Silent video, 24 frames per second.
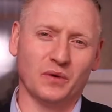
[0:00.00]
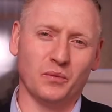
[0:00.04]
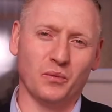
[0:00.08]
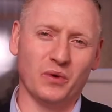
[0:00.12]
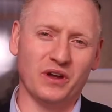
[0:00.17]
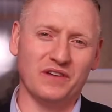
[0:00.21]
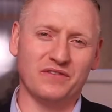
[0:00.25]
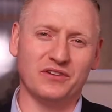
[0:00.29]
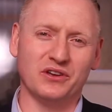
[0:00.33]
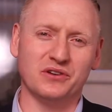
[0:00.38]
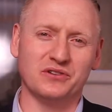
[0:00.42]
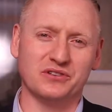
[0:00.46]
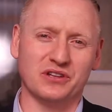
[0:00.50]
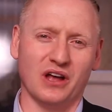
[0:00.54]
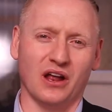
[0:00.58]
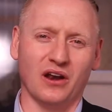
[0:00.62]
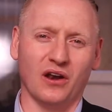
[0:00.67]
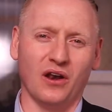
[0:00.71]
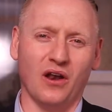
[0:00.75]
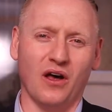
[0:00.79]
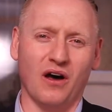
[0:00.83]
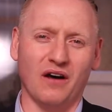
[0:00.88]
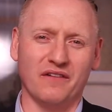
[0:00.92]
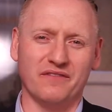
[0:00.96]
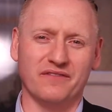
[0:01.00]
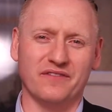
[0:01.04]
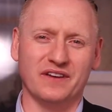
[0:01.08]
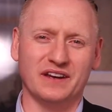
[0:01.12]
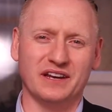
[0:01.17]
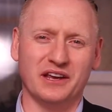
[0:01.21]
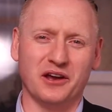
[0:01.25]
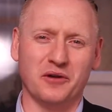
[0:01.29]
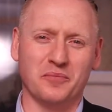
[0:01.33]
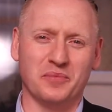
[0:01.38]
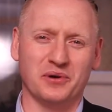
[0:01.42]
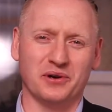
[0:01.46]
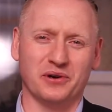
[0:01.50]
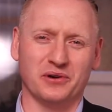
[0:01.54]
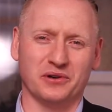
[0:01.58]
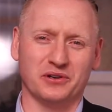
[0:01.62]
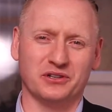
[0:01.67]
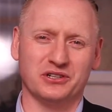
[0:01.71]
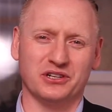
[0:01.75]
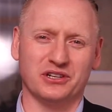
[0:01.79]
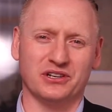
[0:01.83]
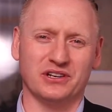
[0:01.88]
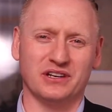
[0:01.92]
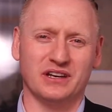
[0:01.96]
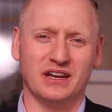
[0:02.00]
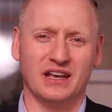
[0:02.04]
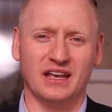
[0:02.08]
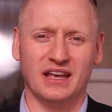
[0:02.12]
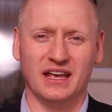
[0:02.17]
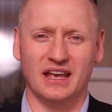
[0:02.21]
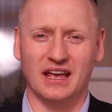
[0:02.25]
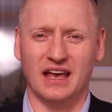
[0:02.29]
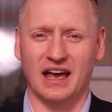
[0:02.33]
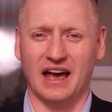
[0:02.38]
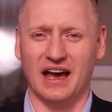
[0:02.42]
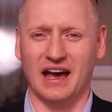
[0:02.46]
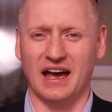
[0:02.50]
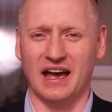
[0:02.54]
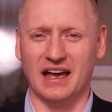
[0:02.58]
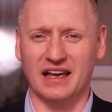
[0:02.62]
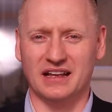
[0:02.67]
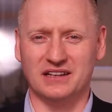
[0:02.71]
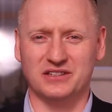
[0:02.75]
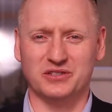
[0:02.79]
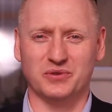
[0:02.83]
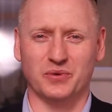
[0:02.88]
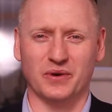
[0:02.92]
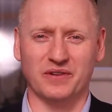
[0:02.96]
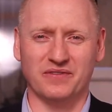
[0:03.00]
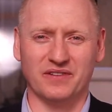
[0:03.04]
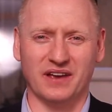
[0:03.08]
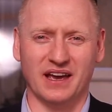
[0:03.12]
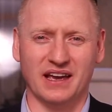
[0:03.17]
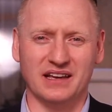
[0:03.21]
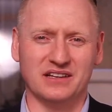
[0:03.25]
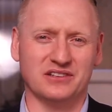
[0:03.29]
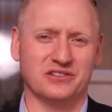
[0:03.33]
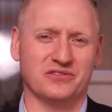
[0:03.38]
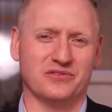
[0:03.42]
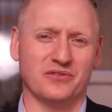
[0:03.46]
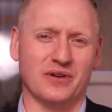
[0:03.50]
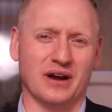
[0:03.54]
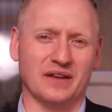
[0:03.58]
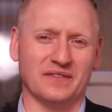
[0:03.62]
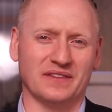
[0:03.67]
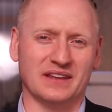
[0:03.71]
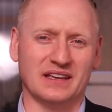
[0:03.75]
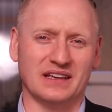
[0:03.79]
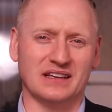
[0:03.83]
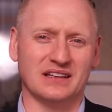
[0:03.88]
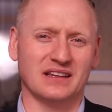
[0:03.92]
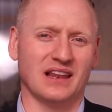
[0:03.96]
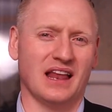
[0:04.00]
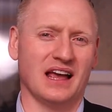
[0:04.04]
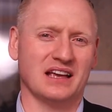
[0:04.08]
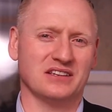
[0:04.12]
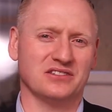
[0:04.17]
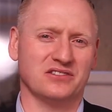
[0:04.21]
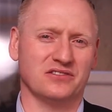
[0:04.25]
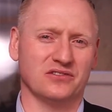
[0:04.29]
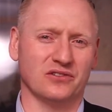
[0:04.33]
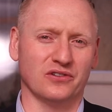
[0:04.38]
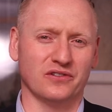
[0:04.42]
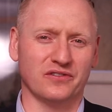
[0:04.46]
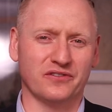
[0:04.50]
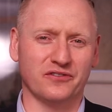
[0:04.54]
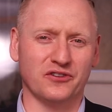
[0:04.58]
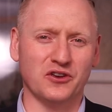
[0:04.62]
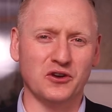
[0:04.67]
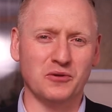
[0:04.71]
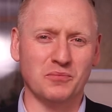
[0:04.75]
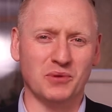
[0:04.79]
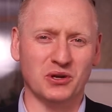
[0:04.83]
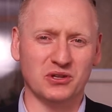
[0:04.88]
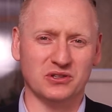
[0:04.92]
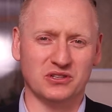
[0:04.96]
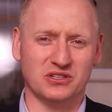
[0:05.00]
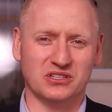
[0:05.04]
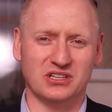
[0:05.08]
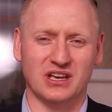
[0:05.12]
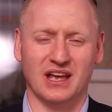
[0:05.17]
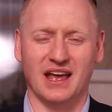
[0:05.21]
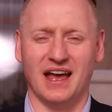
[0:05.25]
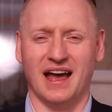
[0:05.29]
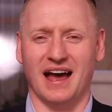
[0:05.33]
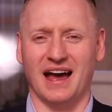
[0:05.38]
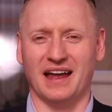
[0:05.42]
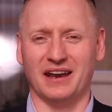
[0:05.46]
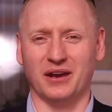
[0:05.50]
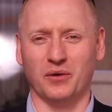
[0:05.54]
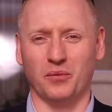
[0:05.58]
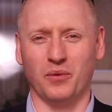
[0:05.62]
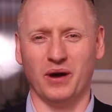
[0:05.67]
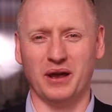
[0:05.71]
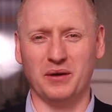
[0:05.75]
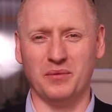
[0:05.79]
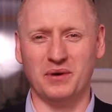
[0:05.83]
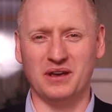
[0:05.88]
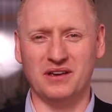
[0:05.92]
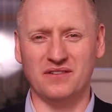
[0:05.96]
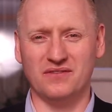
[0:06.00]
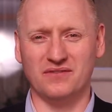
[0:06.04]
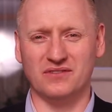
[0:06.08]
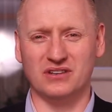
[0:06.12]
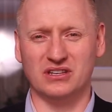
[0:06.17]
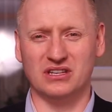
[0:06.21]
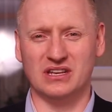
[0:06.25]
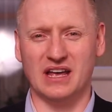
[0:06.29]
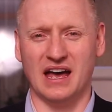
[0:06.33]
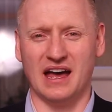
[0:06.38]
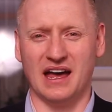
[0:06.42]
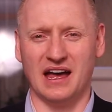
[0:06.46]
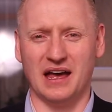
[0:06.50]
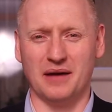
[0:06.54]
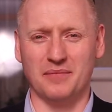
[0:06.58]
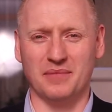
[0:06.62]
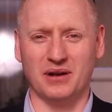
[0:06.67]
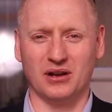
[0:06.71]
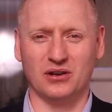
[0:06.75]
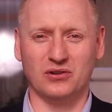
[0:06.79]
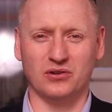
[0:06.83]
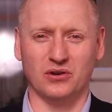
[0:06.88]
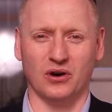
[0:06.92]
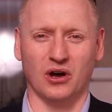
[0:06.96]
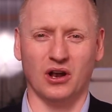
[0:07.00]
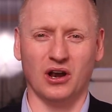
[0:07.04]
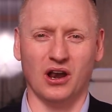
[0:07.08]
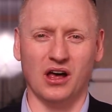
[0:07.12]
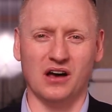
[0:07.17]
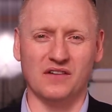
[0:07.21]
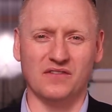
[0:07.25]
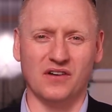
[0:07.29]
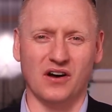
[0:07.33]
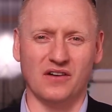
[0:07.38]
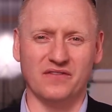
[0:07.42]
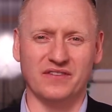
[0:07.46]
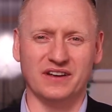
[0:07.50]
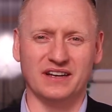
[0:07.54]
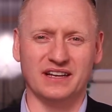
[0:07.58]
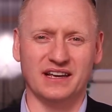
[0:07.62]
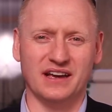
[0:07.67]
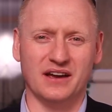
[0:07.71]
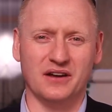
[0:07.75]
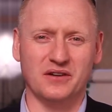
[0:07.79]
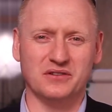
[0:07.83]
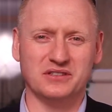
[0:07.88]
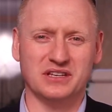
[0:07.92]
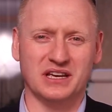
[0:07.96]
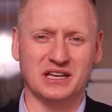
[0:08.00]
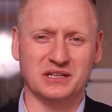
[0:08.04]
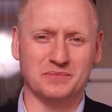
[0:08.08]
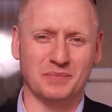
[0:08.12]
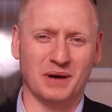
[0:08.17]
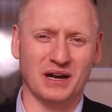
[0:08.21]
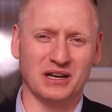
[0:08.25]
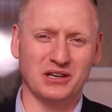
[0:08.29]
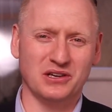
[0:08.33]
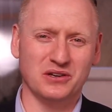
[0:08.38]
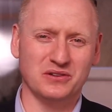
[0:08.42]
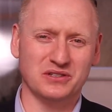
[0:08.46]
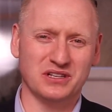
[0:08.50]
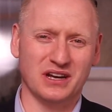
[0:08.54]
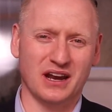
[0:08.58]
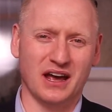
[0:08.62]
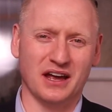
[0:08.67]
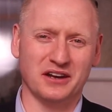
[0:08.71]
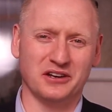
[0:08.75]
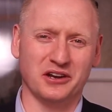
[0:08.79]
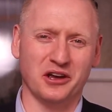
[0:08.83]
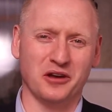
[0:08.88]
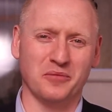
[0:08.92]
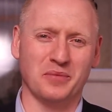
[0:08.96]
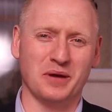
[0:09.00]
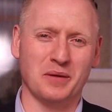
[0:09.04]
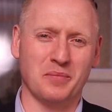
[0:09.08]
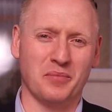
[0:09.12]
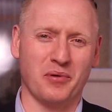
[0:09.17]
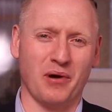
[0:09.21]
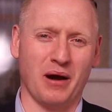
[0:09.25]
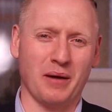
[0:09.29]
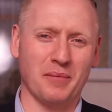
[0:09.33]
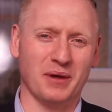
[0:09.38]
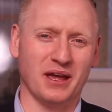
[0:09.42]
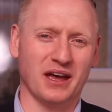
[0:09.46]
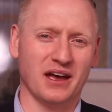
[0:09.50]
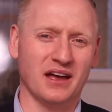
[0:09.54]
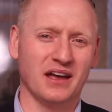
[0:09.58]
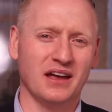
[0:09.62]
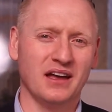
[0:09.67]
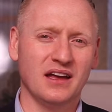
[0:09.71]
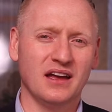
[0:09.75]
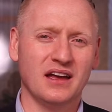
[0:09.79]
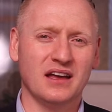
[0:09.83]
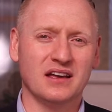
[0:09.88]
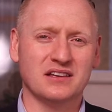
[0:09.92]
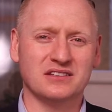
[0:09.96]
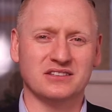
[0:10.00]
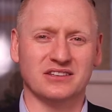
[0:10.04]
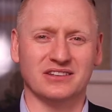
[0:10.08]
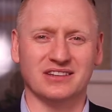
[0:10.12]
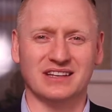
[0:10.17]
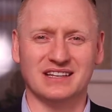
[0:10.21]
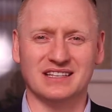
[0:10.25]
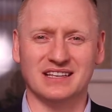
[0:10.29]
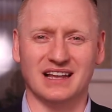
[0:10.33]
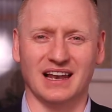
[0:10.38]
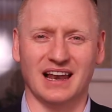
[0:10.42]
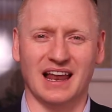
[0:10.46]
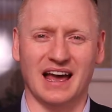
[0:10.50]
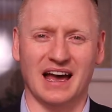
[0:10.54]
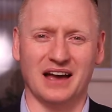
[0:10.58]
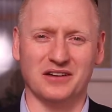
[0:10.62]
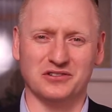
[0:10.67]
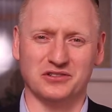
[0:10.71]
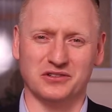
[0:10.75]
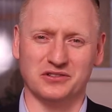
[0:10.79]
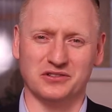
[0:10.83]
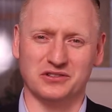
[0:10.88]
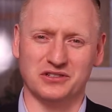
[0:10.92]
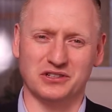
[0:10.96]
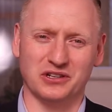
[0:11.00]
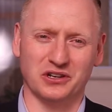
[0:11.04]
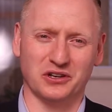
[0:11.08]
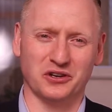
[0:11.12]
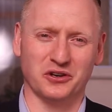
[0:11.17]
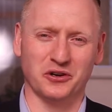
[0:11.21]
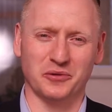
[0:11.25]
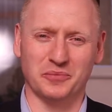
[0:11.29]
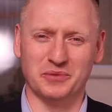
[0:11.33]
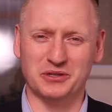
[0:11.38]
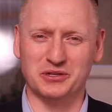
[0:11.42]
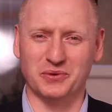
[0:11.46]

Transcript: We've used a lot of video production at SwiftCase throughout the last sort of few months, and the way we cut a lot of our videos is by using Adobe Premiere. So this allows us to cut